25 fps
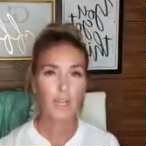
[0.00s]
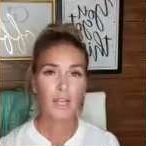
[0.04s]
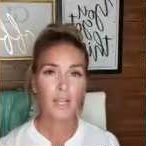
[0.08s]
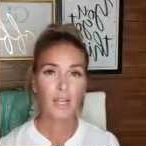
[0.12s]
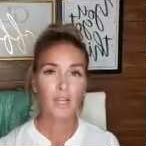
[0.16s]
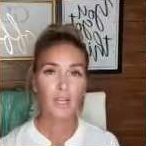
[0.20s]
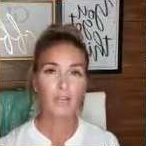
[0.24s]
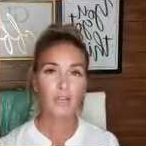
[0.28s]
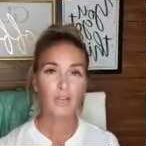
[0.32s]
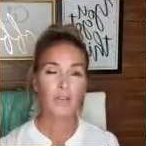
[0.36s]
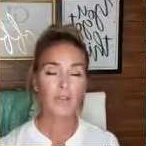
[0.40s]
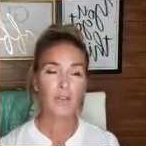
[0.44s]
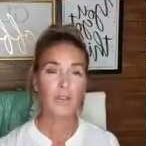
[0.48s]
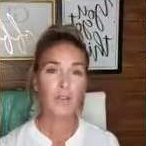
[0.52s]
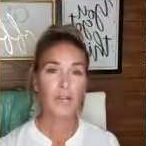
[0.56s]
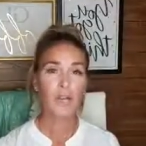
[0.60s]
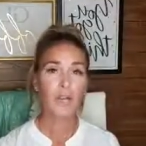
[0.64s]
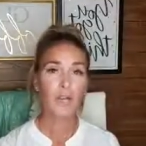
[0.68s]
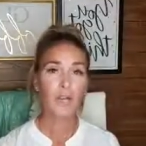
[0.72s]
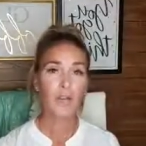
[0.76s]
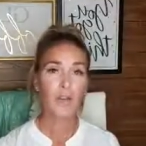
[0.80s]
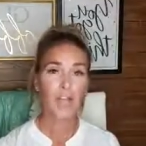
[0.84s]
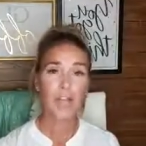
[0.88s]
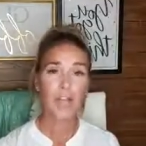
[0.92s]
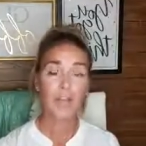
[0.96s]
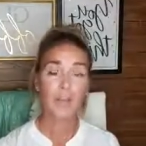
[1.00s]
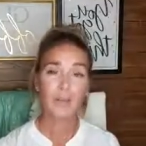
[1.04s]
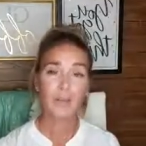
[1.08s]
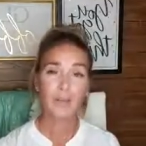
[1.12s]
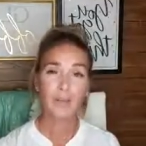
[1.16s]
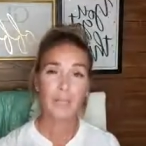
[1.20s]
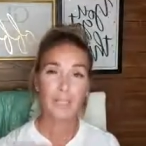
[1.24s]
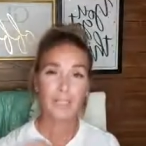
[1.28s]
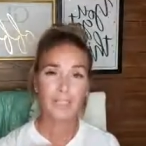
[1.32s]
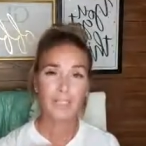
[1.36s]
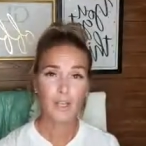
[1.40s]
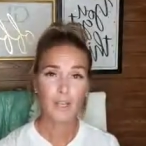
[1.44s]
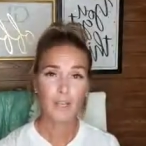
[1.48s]
If I have it
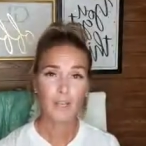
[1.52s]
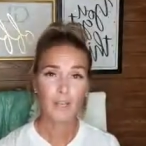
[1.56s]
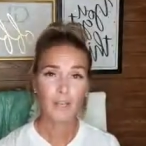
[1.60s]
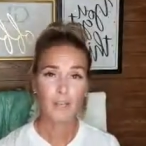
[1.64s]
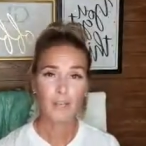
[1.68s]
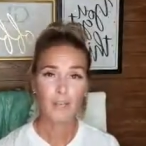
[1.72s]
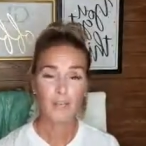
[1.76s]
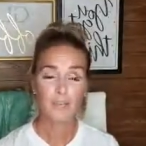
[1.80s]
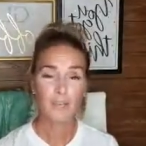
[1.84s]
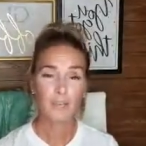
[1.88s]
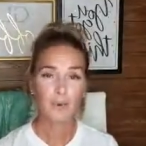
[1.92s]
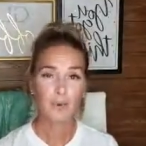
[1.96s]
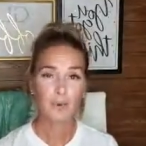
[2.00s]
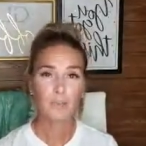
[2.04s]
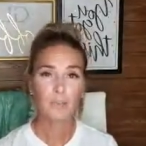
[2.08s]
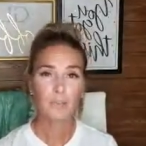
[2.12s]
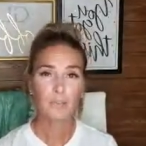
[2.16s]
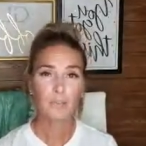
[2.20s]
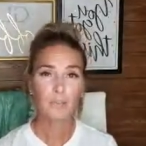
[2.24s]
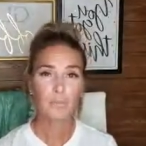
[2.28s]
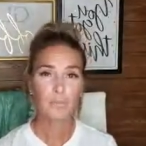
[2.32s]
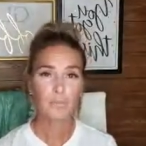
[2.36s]
myself on my phone,